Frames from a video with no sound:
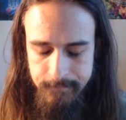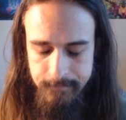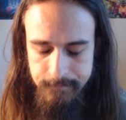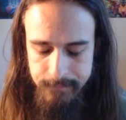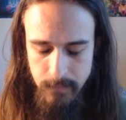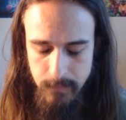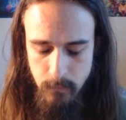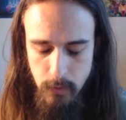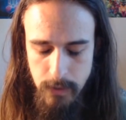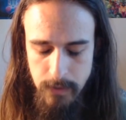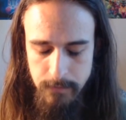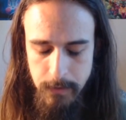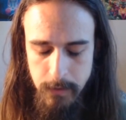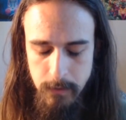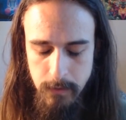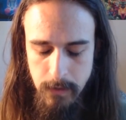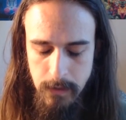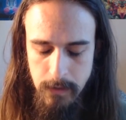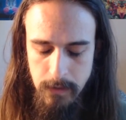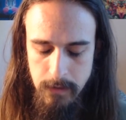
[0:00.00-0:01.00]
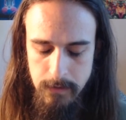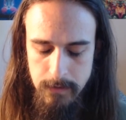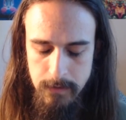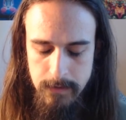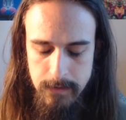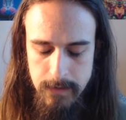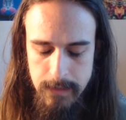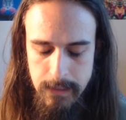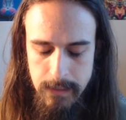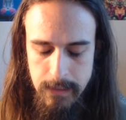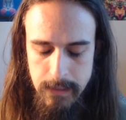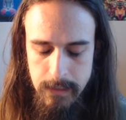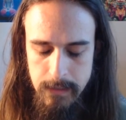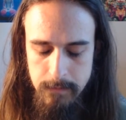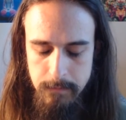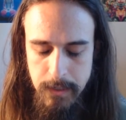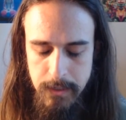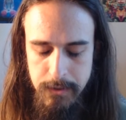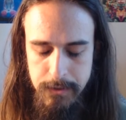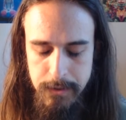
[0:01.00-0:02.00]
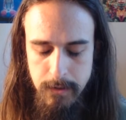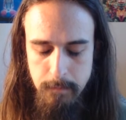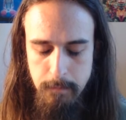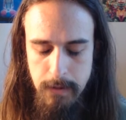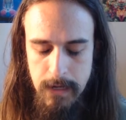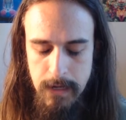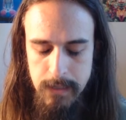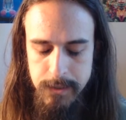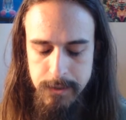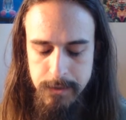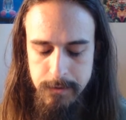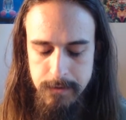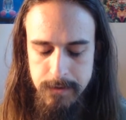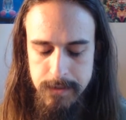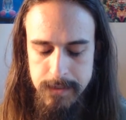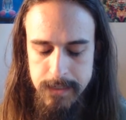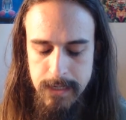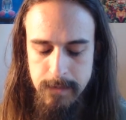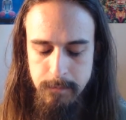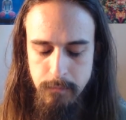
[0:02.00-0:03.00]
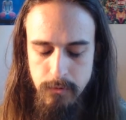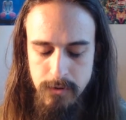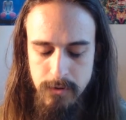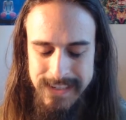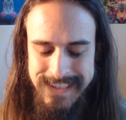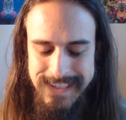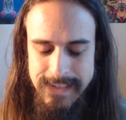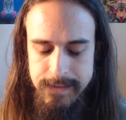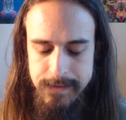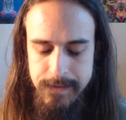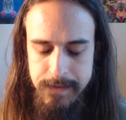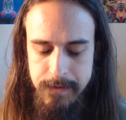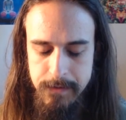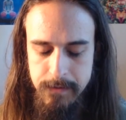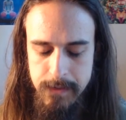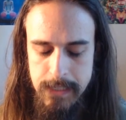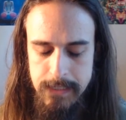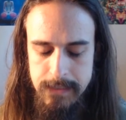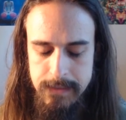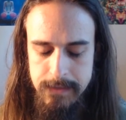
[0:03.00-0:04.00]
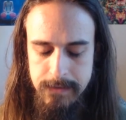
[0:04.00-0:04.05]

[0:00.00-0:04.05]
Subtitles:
Wherever you are, make sure your posture is upright and straight.